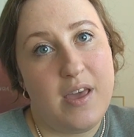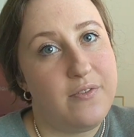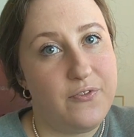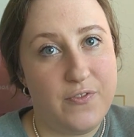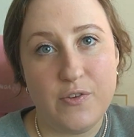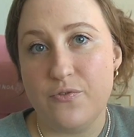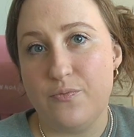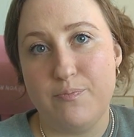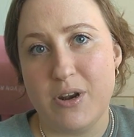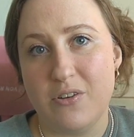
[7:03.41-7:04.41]
If
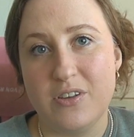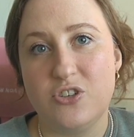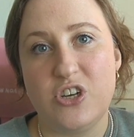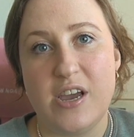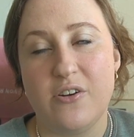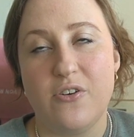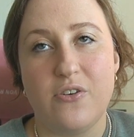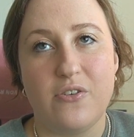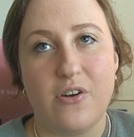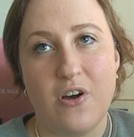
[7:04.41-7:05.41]
you've been on this
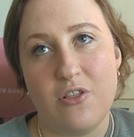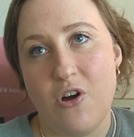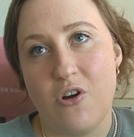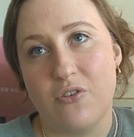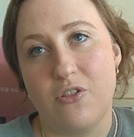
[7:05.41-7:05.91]
channel a long,